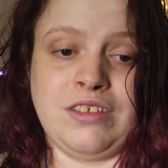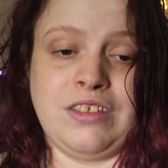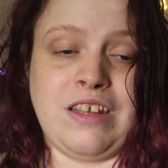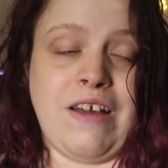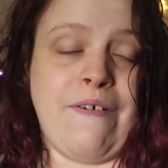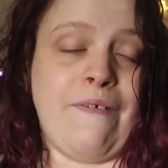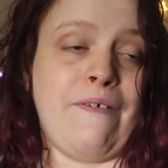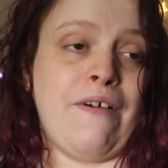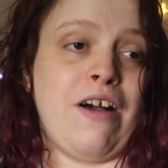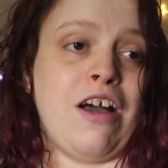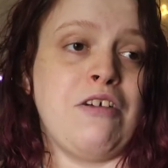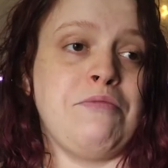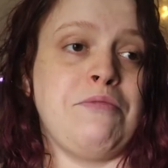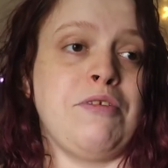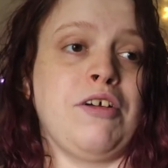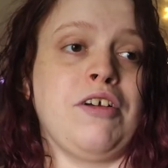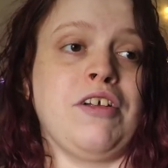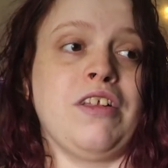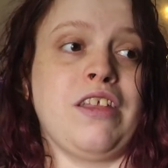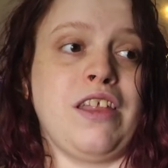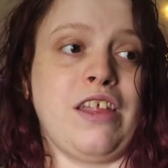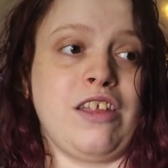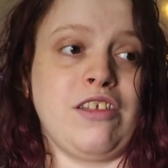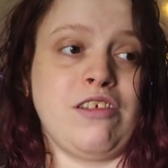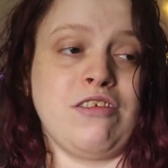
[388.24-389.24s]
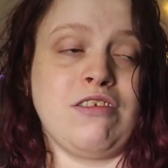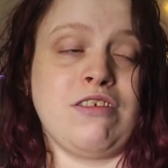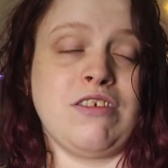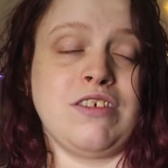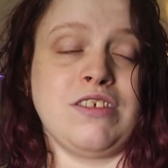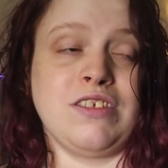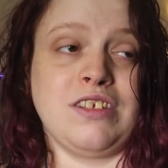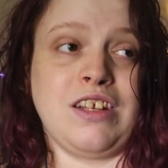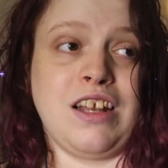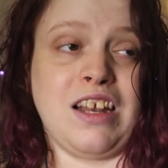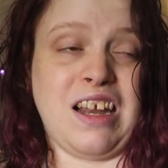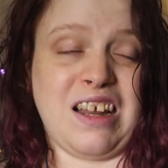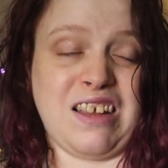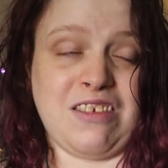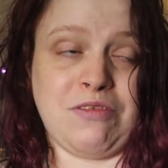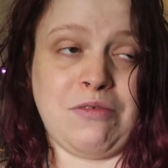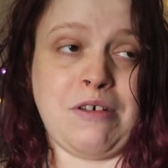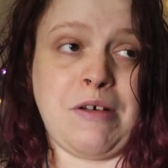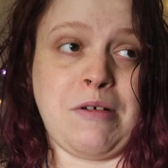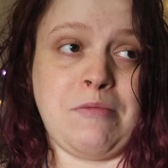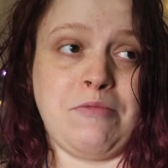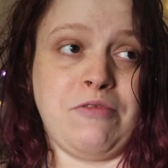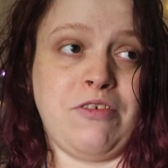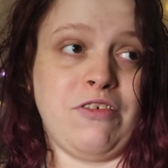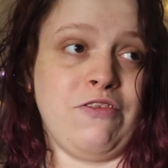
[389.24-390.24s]
Now, I've been on
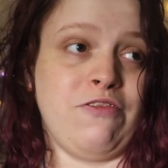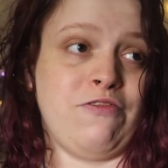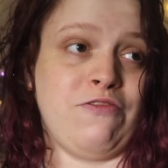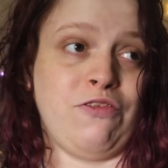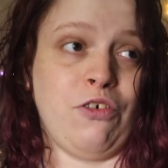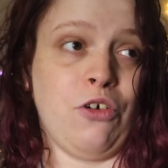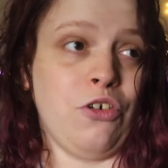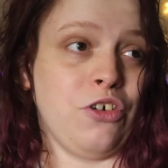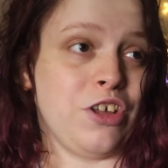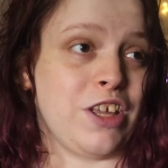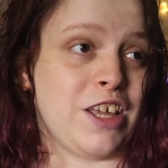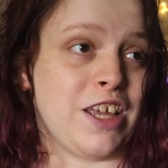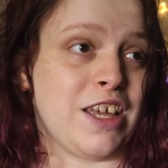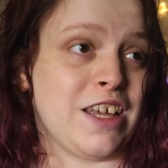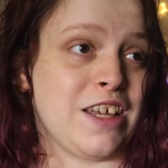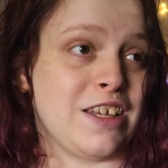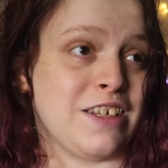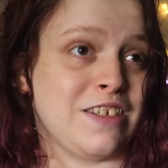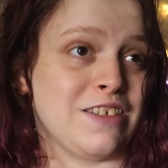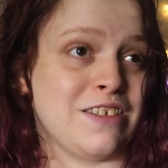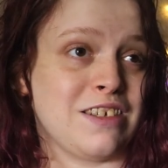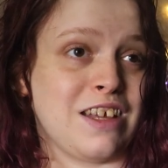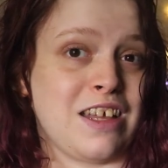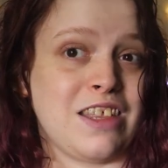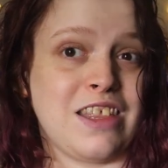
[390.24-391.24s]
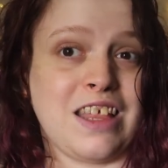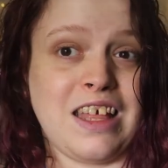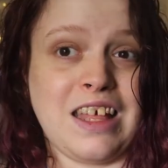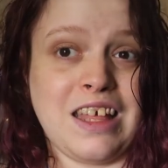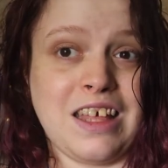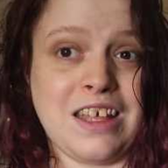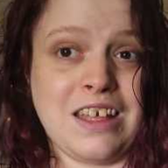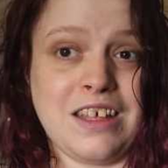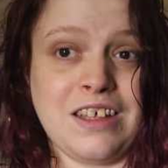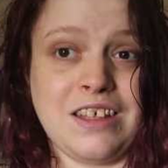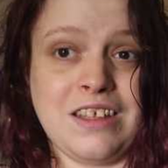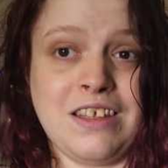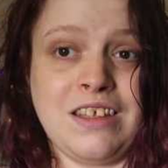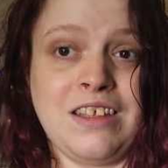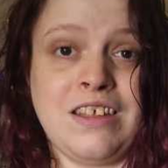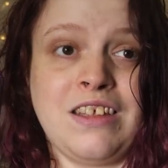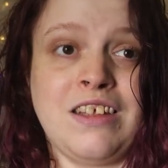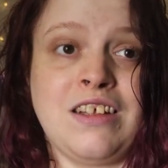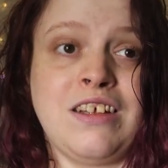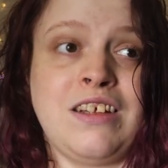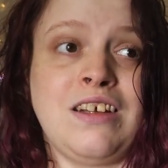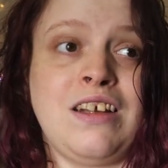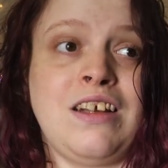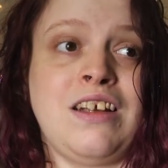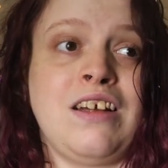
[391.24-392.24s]
clonazepam for 4 years, I think,
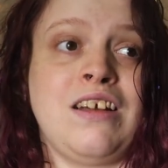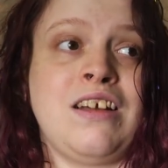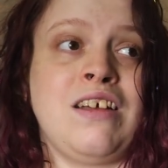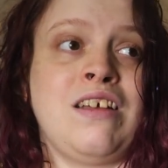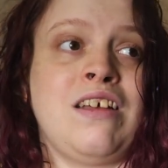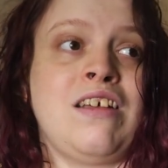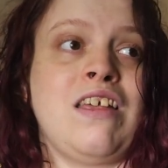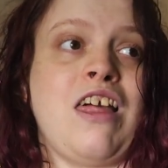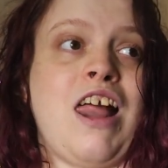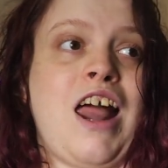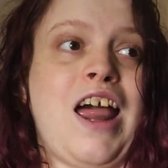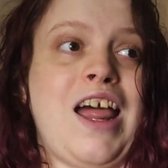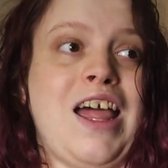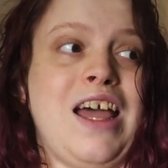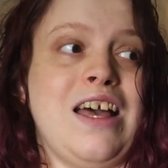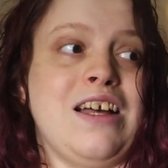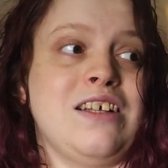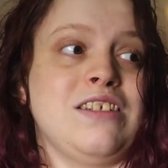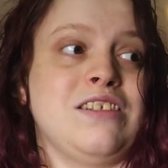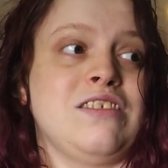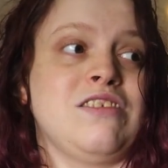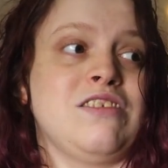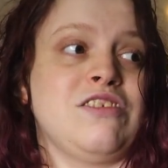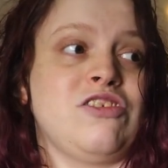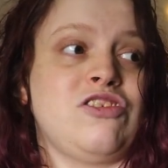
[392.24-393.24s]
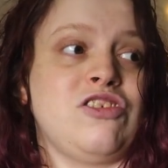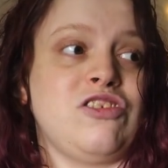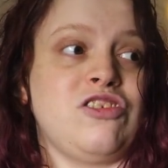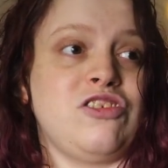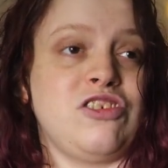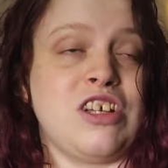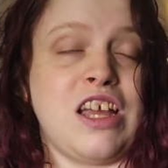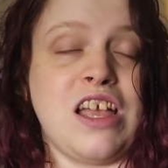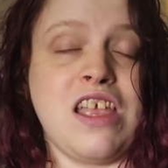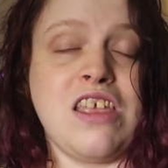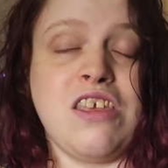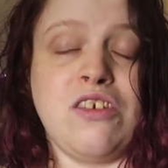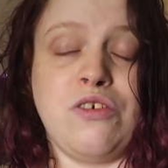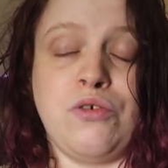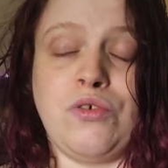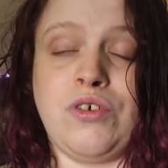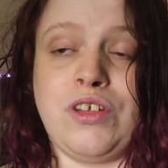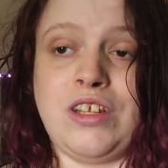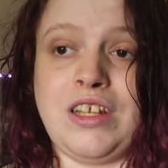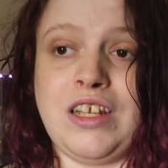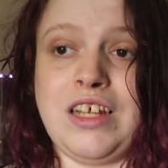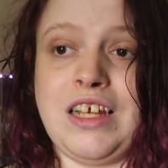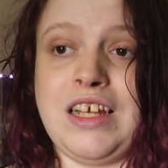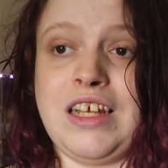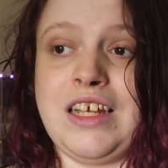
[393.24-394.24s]
and
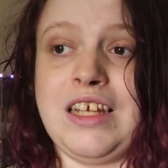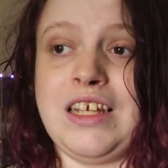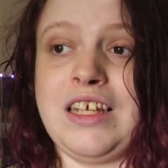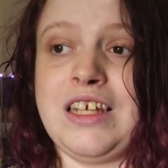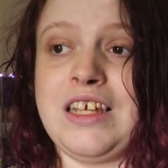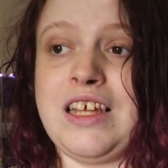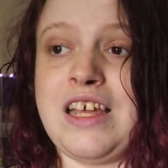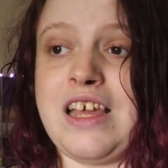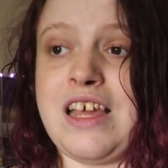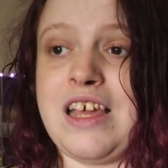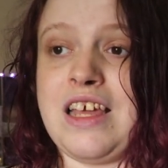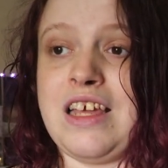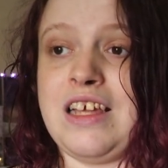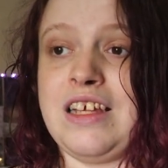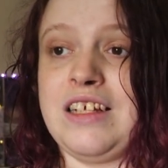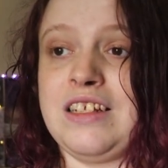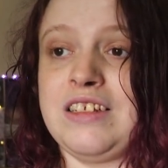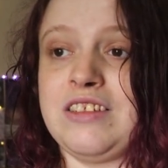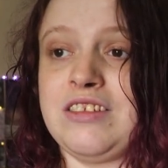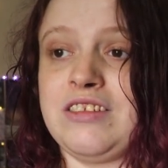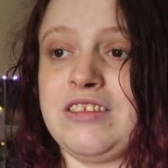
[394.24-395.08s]
genuinely it